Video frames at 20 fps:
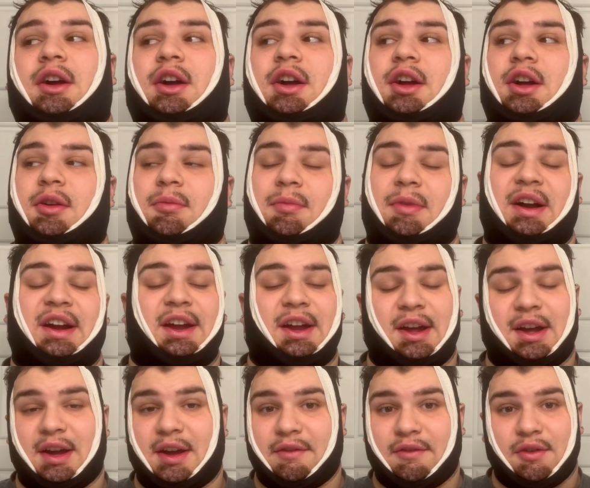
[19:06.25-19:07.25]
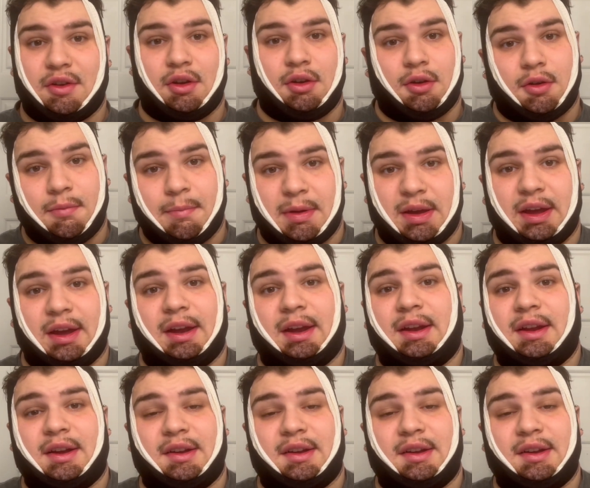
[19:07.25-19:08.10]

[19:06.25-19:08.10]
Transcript: I have no pain.